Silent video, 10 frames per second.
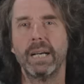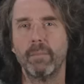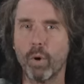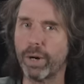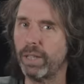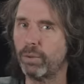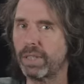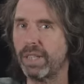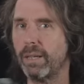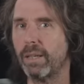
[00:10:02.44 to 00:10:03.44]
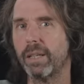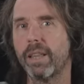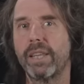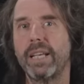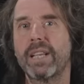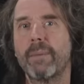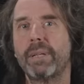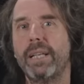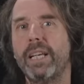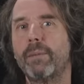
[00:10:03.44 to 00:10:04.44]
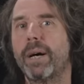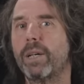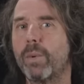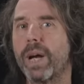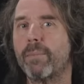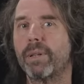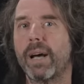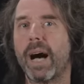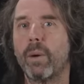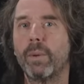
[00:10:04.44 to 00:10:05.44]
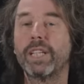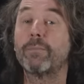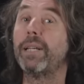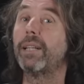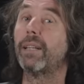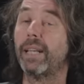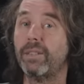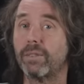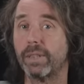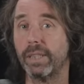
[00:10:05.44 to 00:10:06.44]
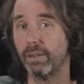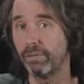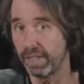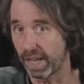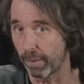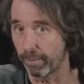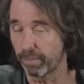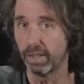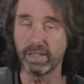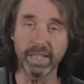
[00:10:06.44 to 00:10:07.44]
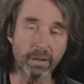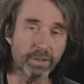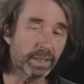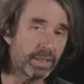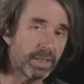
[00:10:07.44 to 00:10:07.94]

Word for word: And more interesting uh, things happen here, by the way, but I will explain that later in the video. It sounds like